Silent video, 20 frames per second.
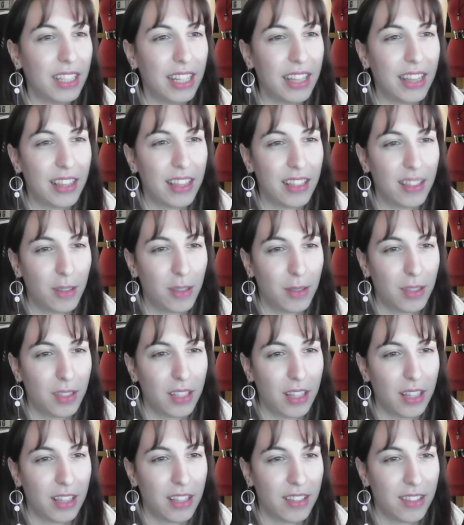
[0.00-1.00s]
this
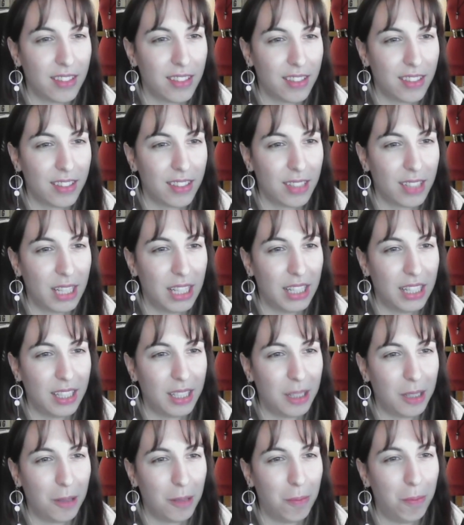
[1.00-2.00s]

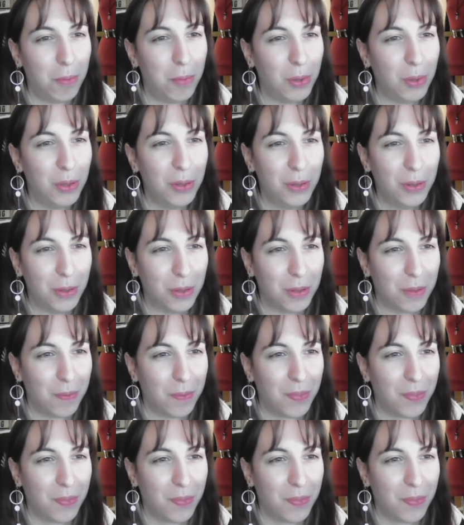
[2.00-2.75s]
blue,